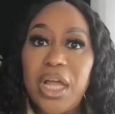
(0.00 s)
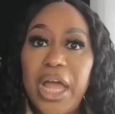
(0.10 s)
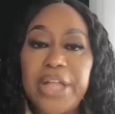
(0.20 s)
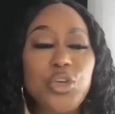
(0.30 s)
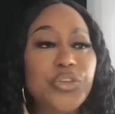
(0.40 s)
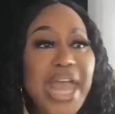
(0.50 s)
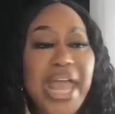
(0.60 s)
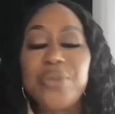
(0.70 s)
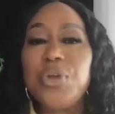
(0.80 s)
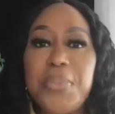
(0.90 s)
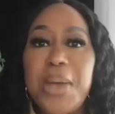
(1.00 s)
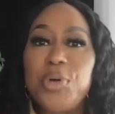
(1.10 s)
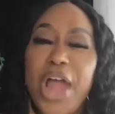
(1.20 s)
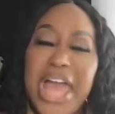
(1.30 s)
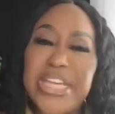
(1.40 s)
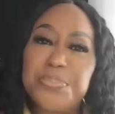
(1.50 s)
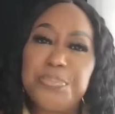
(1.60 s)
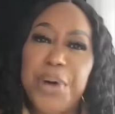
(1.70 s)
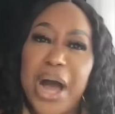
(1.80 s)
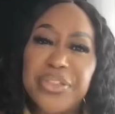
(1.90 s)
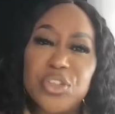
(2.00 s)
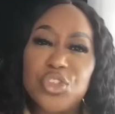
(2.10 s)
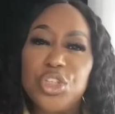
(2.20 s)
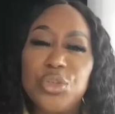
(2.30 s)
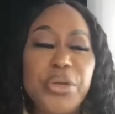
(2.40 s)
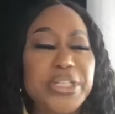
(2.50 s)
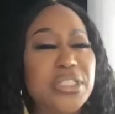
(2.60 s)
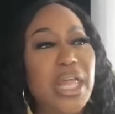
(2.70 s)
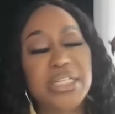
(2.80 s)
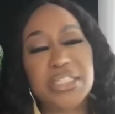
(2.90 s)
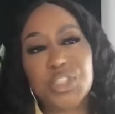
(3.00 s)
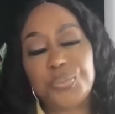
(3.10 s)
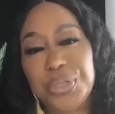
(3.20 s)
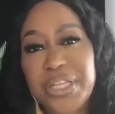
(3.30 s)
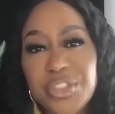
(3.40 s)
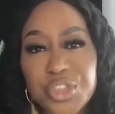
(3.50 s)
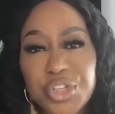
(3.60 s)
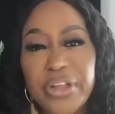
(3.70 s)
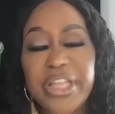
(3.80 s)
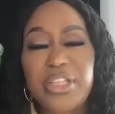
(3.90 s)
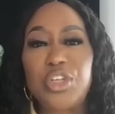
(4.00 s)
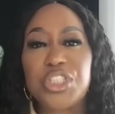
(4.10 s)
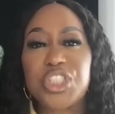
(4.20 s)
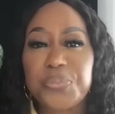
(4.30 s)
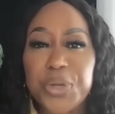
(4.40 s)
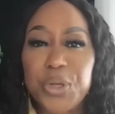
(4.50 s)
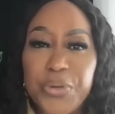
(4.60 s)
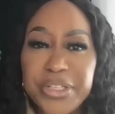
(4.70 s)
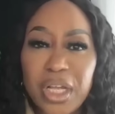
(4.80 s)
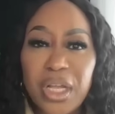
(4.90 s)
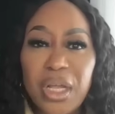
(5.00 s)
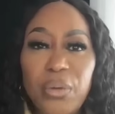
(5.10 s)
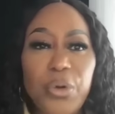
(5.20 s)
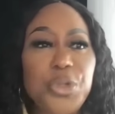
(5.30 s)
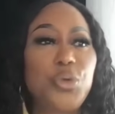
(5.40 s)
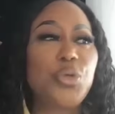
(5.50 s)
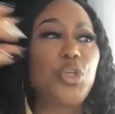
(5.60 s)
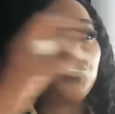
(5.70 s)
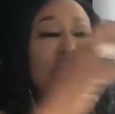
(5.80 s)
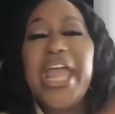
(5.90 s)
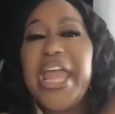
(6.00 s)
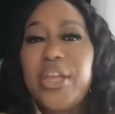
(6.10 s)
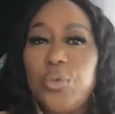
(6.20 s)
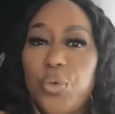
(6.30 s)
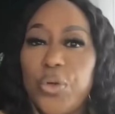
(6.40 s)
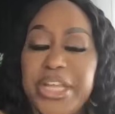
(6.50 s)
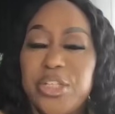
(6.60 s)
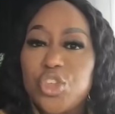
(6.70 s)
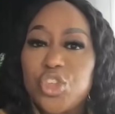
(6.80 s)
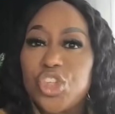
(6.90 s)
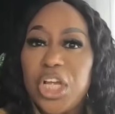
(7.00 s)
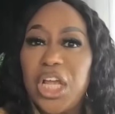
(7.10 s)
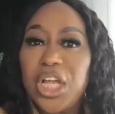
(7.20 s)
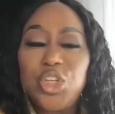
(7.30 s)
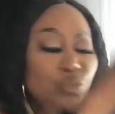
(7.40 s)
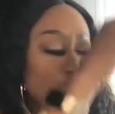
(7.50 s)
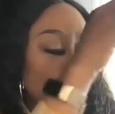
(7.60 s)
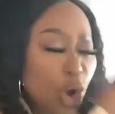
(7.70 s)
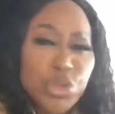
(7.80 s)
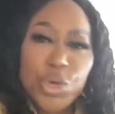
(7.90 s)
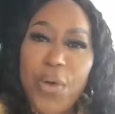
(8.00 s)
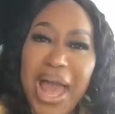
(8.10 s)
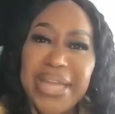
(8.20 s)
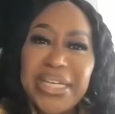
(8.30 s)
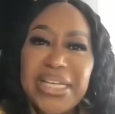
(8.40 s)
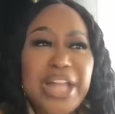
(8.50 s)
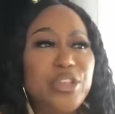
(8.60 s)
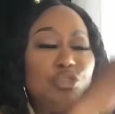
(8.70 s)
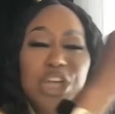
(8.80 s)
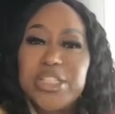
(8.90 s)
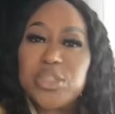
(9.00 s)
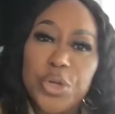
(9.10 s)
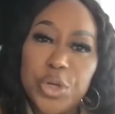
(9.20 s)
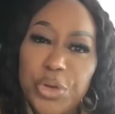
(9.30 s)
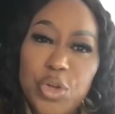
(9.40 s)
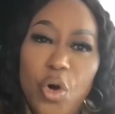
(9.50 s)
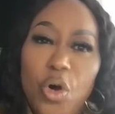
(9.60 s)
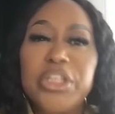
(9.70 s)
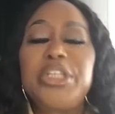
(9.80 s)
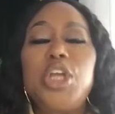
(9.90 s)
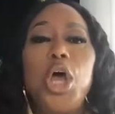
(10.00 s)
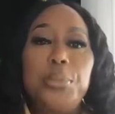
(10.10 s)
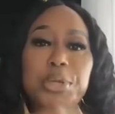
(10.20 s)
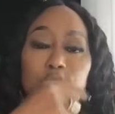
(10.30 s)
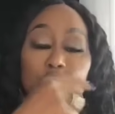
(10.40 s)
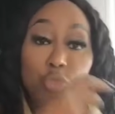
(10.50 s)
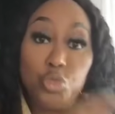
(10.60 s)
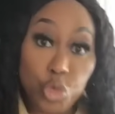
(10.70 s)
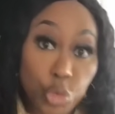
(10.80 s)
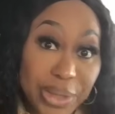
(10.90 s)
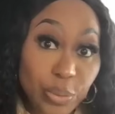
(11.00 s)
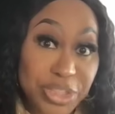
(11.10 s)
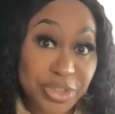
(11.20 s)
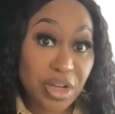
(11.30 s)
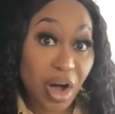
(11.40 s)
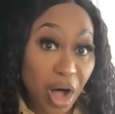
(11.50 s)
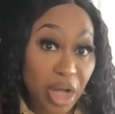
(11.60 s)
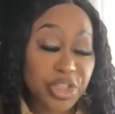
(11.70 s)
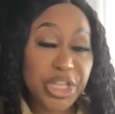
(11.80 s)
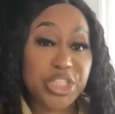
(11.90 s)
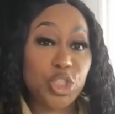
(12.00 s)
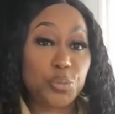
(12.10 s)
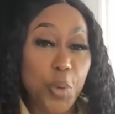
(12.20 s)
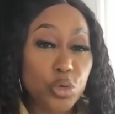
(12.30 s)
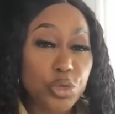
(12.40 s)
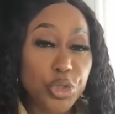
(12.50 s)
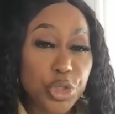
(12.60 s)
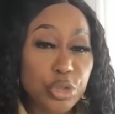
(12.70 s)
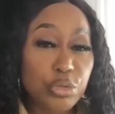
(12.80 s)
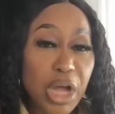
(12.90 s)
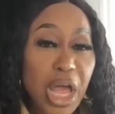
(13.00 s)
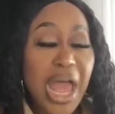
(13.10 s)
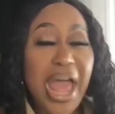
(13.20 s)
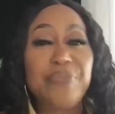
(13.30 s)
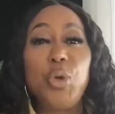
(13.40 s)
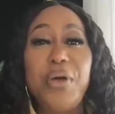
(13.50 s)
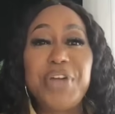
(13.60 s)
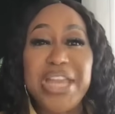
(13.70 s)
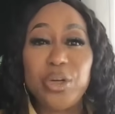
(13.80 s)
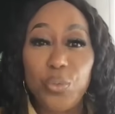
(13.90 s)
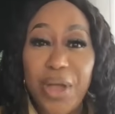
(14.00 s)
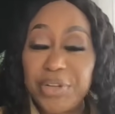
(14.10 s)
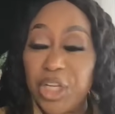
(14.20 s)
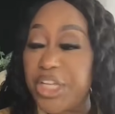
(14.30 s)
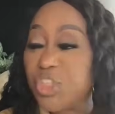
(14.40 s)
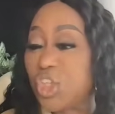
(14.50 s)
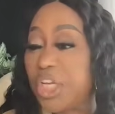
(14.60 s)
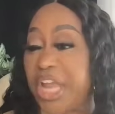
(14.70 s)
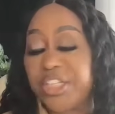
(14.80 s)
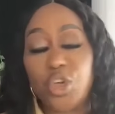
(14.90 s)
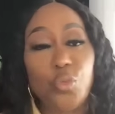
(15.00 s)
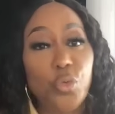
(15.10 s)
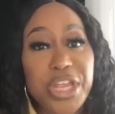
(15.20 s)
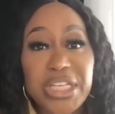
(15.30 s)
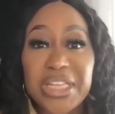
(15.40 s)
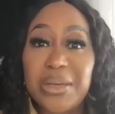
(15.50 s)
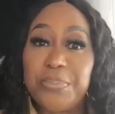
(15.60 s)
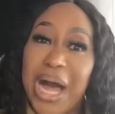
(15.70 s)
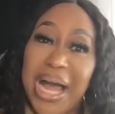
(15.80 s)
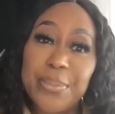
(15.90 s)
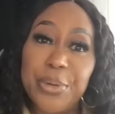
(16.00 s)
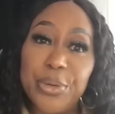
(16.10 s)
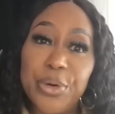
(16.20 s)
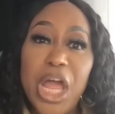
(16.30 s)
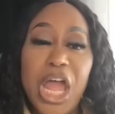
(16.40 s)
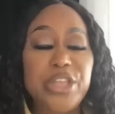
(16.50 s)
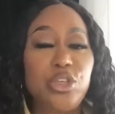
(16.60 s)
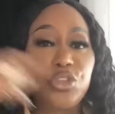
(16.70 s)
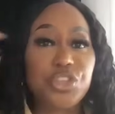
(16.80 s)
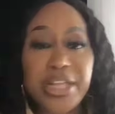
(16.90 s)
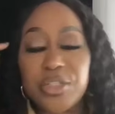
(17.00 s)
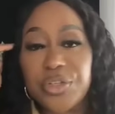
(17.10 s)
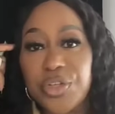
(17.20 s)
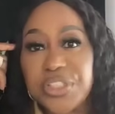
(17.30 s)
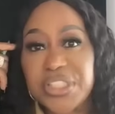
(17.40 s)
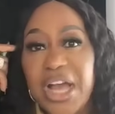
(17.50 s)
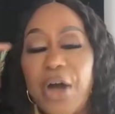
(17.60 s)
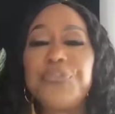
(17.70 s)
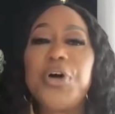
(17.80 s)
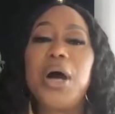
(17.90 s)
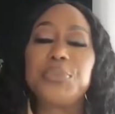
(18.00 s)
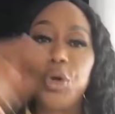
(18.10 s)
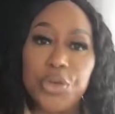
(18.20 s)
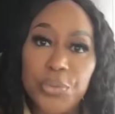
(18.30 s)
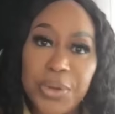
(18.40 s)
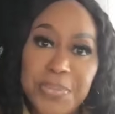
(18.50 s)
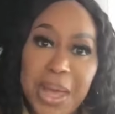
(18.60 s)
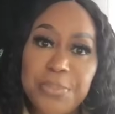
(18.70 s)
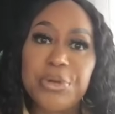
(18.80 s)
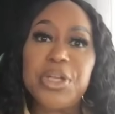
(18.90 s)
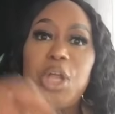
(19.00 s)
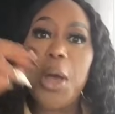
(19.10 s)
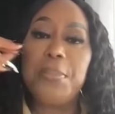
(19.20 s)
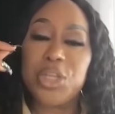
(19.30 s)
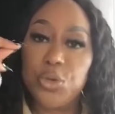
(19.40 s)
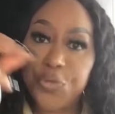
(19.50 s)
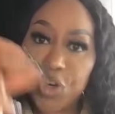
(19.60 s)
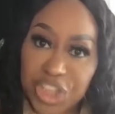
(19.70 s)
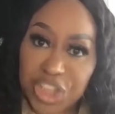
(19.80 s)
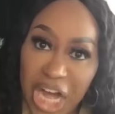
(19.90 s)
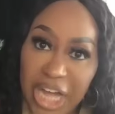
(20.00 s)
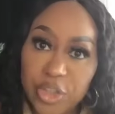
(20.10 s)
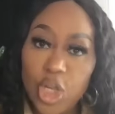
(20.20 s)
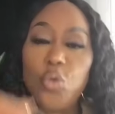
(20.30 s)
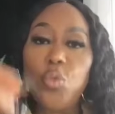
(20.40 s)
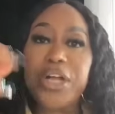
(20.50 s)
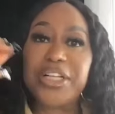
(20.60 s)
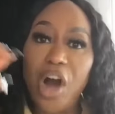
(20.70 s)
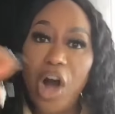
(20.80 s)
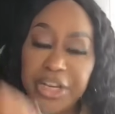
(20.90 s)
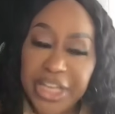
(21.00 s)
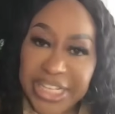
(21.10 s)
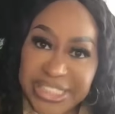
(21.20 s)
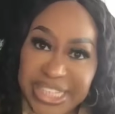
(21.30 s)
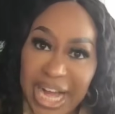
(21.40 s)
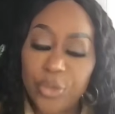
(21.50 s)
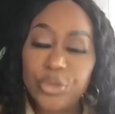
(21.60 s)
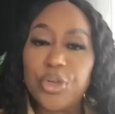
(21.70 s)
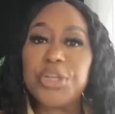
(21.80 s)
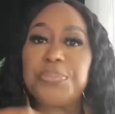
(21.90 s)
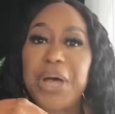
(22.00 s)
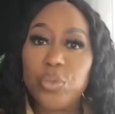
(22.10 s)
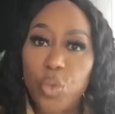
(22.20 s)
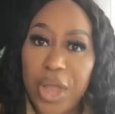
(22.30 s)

and you can't remember, and it bothers you. It's like a splinter in your spirit where you can't reach. You know you had it and you just want to recall it because you knew it was God that spoke to you. Have you ever had a revelation as you're reading the Bible and you say to yourself, I'm going to remember it, but you forgot what God had downloaded by